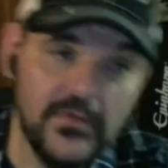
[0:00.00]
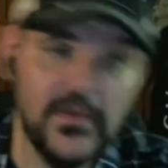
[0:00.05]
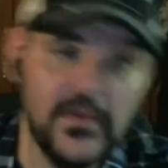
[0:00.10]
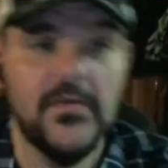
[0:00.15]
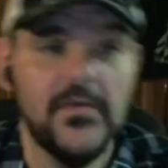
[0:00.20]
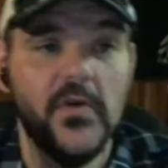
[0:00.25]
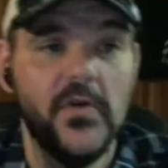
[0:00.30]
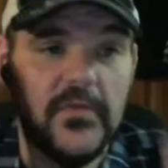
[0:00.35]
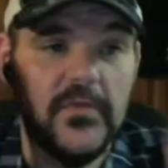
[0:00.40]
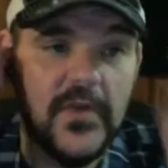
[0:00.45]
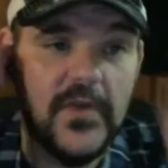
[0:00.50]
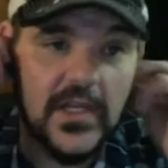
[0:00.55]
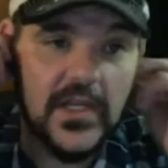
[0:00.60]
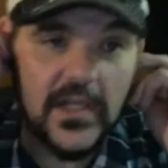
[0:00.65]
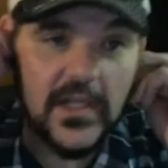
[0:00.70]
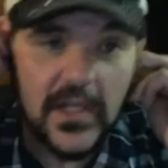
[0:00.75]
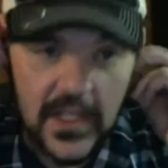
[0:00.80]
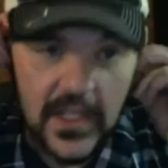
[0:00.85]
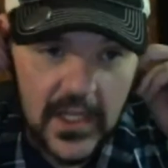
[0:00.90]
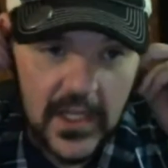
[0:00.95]
Vivo Fit.
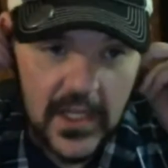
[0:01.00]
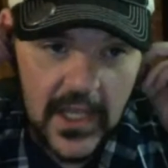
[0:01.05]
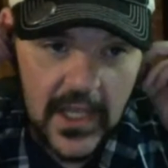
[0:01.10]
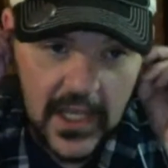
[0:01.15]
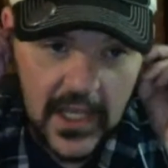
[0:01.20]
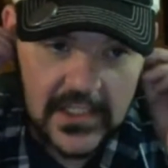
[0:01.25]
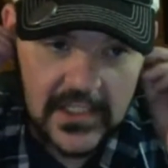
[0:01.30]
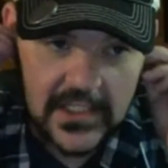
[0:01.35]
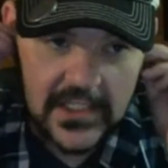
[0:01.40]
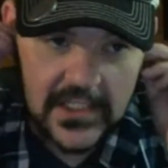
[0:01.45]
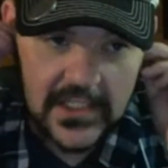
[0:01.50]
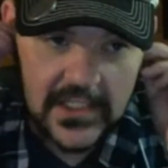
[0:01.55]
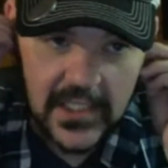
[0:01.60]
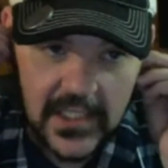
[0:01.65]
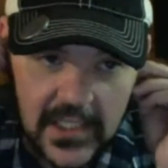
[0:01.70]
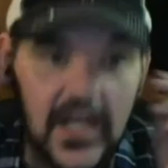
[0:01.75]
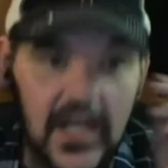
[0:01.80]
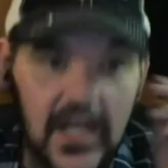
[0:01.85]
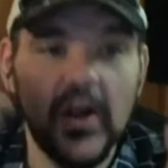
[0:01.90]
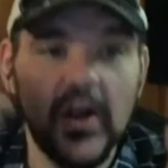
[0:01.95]

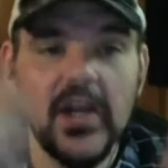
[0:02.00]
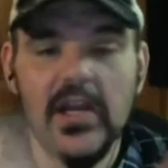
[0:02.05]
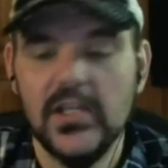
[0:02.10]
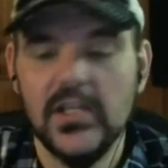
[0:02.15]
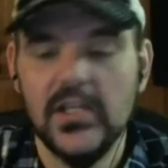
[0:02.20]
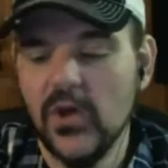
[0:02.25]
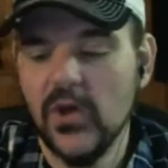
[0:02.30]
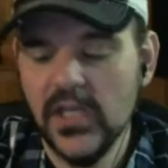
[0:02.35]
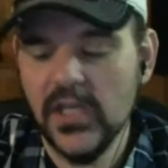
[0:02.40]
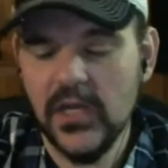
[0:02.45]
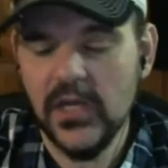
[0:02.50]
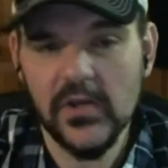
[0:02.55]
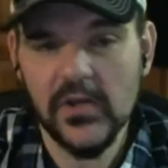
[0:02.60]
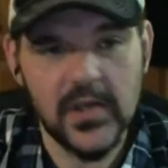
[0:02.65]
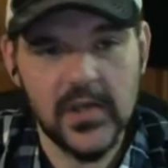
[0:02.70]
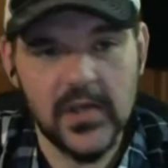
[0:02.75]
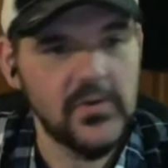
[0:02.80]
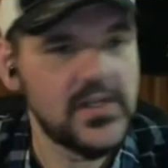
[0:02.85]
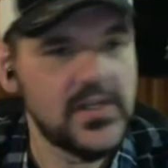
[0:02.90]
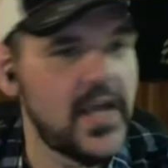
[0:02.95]
It
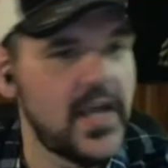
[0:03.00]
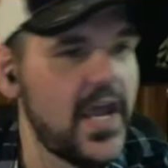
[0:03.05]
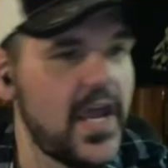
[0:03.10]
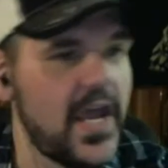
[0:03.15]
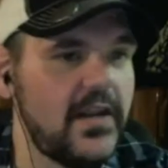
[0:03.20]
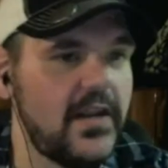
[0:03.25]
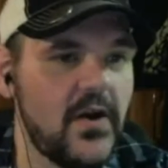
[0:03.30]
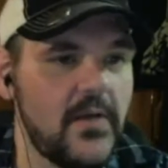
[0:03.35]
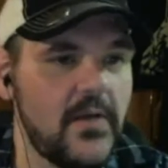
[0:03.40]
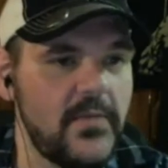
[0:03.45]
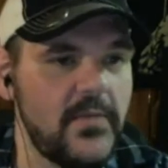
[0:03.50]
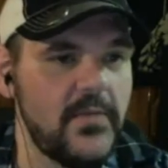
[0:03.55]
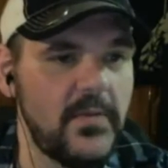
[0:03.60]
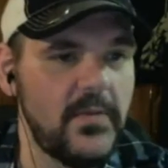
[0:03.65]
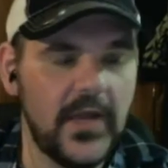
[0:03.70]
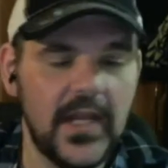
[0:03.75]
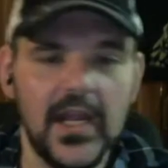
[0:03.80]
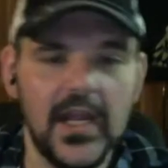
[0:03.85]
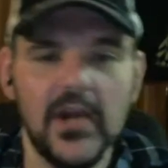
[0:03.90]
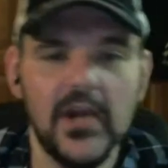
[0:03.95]
also, I wish I had it on me,
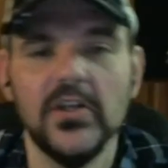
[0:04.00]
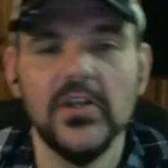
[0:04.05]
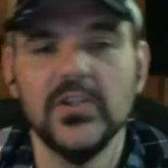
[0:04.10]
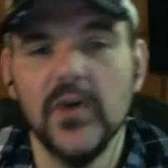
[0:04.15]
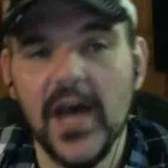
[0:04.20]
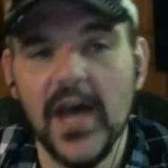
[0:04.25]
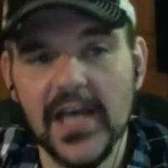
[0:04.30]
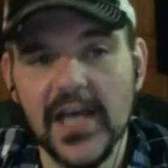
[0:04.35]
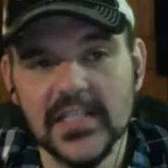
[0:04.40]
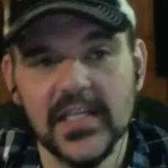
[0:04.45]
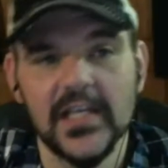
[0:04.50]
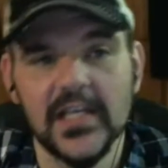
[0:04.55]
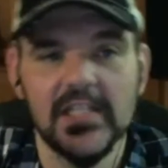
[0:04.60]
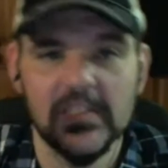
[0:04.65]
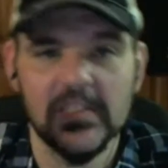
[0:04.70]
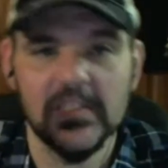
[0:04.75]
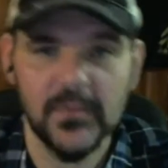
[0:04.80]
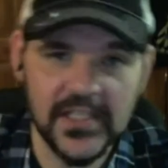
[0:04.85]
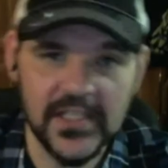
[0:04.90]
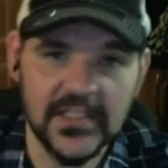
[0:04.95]
but it also has like
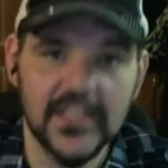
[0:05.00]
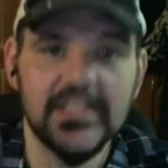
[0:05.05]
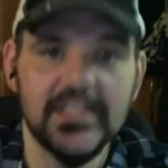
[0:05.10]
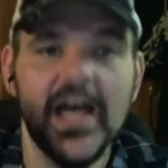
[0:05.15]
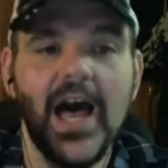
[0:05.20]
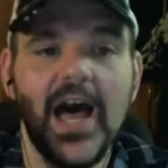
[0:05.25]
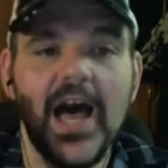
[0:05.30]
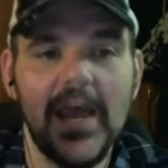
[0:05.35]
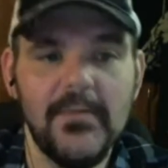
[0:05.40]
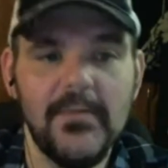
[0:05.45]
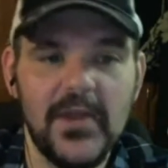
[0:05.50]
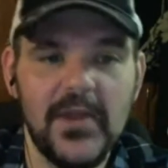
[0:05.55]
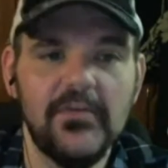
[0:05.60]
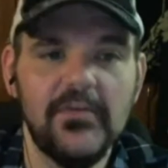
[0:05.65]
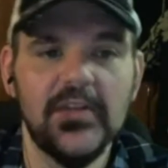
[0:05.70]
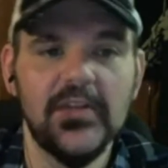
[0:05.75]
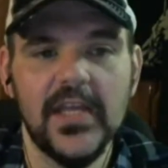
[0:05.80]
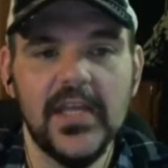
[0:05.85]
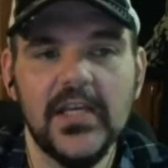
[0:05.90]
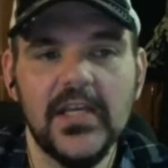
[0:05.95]
displays the time and
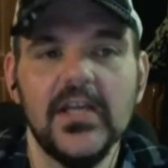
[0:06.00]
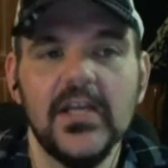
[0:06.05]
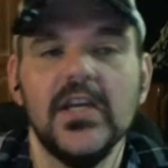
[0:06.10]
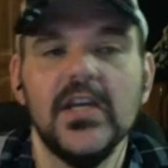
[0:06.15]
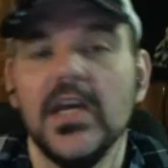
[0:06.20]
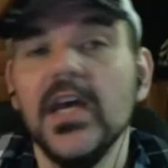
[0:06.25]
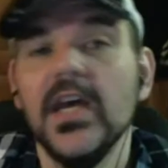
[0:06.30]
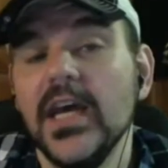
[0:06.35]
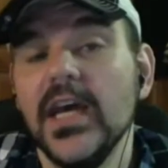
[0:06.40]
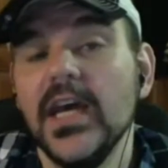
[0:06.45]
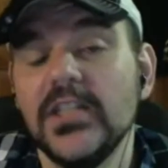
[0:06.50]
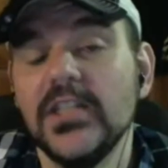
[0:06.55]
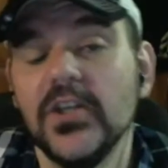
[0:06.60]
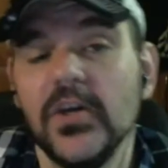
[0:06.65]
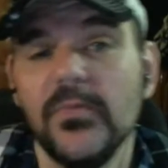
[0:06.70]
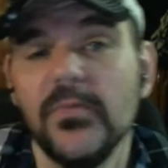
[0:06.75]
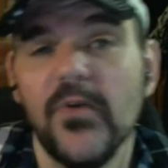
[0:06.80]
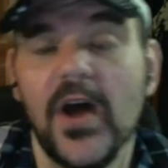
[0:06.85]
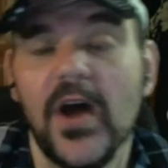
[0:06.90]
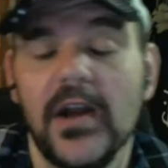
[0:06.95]
everything. It's a
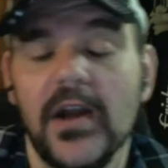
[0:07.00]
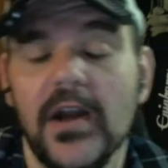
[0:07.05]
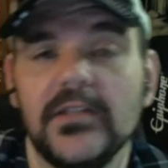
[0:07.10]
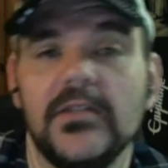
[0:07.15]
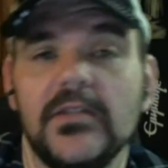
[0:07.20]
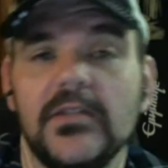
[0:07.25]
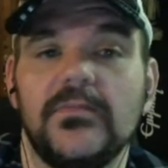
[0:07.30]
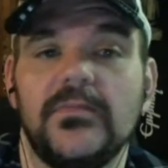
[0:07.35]
good product.